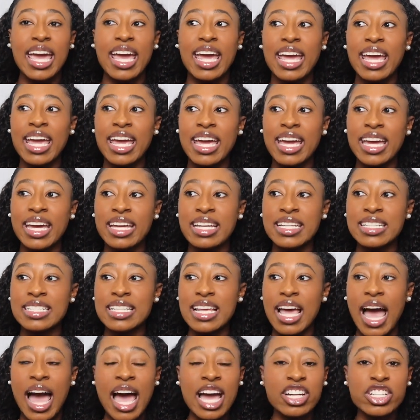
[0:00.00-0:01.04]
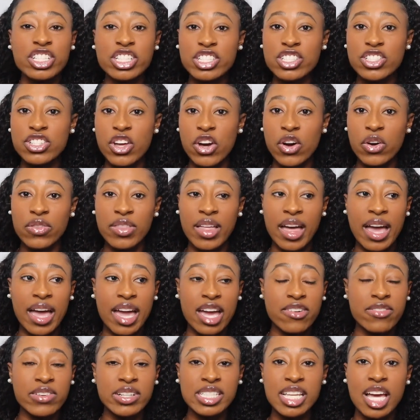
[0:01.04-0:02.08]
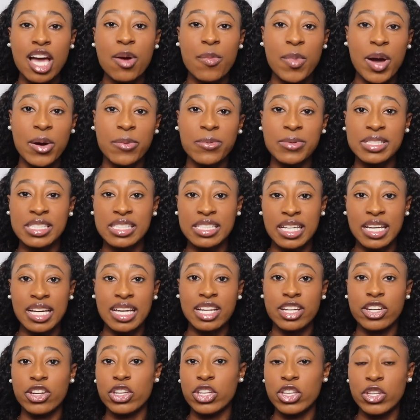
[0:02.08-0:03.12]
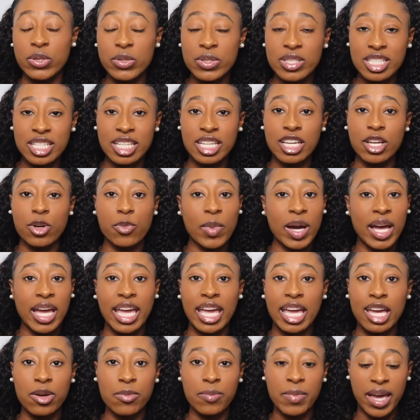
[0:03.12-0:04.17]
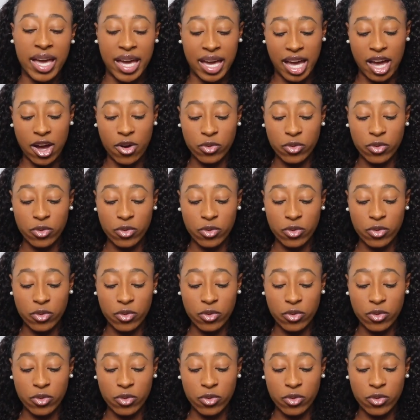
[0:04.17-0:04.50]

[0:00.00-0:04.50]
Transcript: And I just know that every time I was done using my handbag,